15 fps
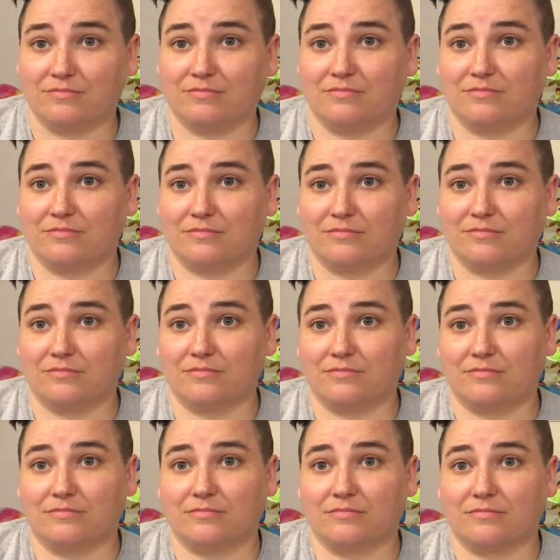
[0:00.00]

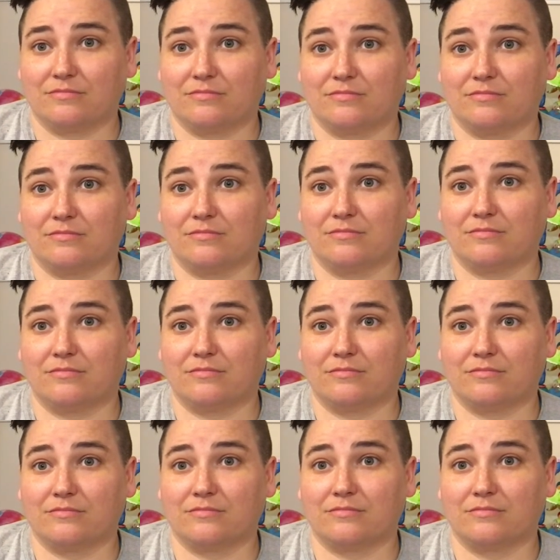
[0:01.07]

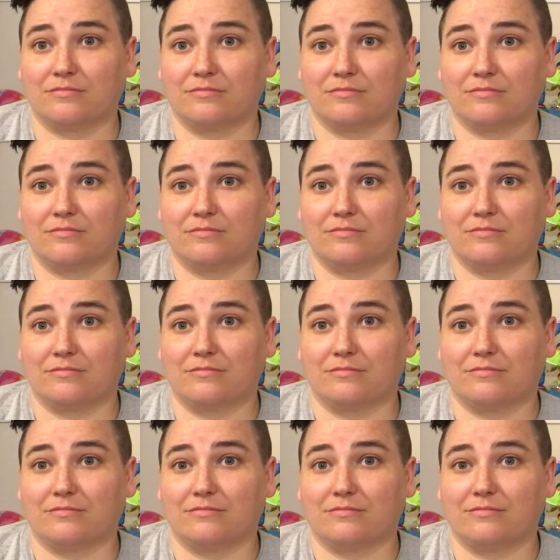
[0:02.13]

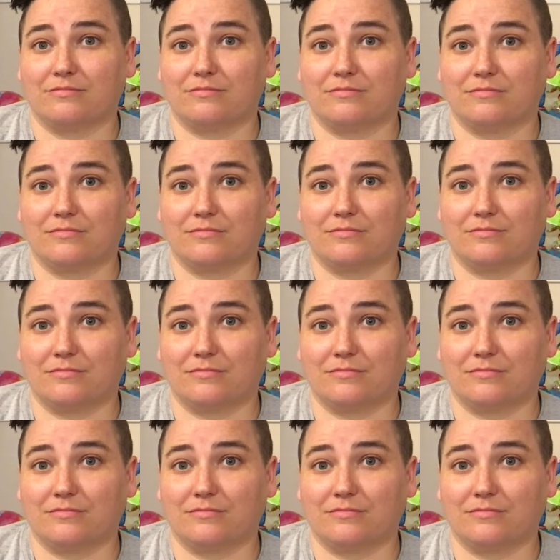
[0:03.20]
No words are spoken by the person on screen.